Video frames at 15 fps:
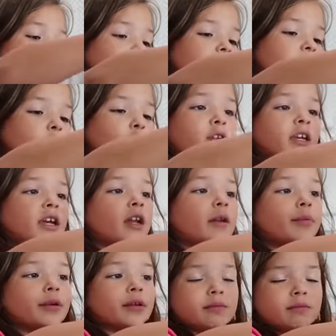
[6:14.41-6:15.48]
But I'm only going
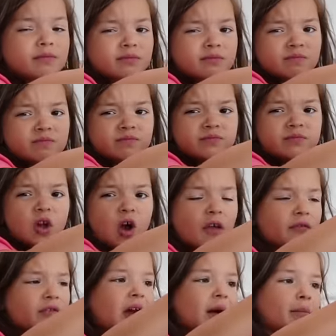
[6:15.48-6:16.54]
to put
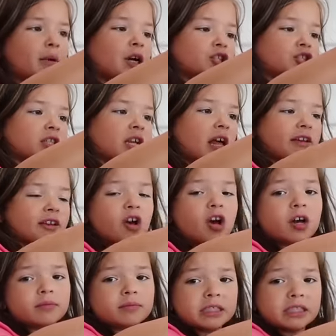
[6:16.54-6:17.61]
not that much salad
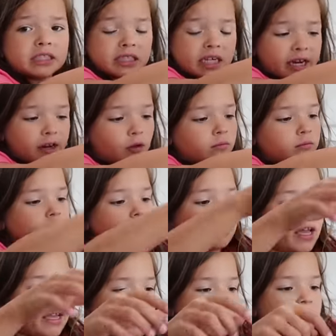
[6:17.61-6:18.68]
on because I don't
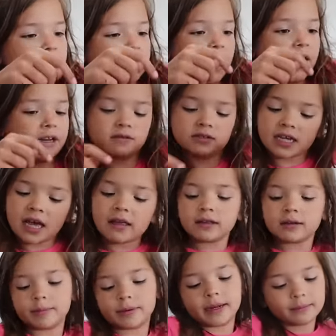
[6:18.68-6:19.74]
like this kind of
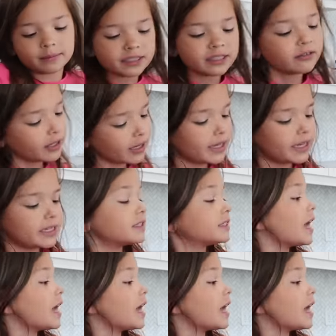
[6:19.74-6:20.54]
salad, but I'm still going to eat